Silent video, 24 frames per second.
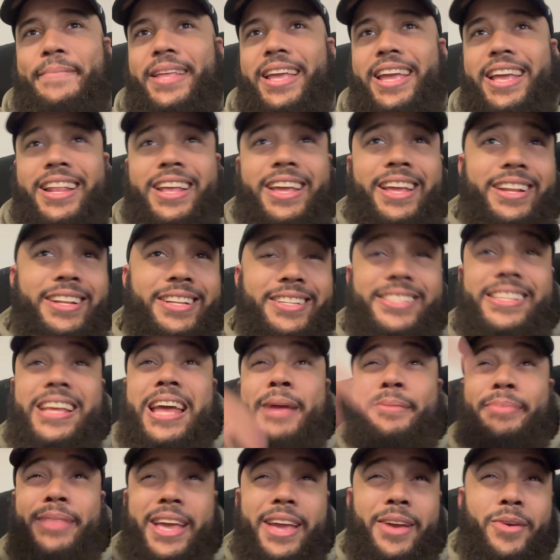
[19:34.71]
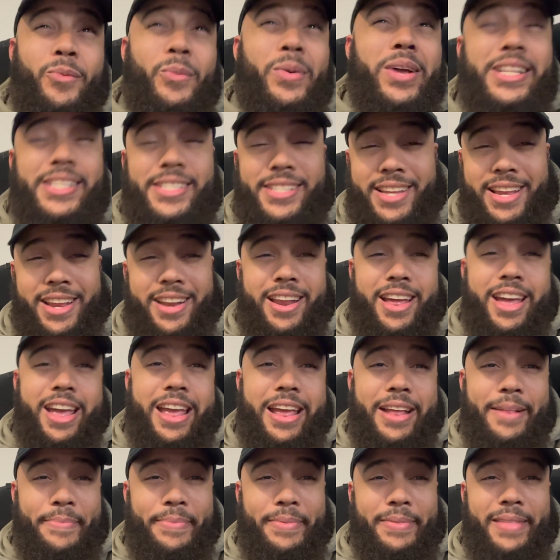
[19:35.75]
And then the same thing Wednesday
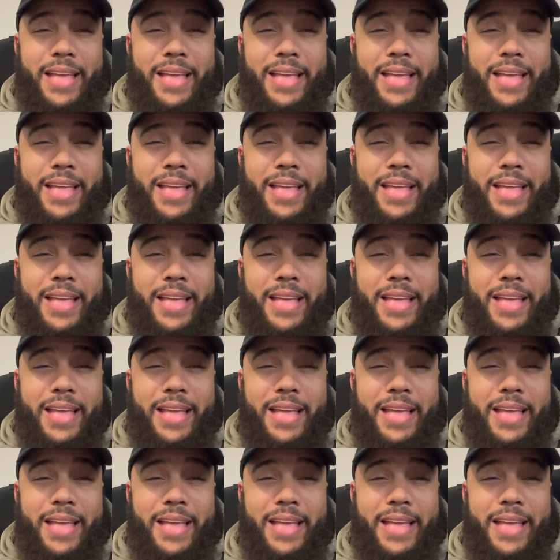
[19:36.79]
night,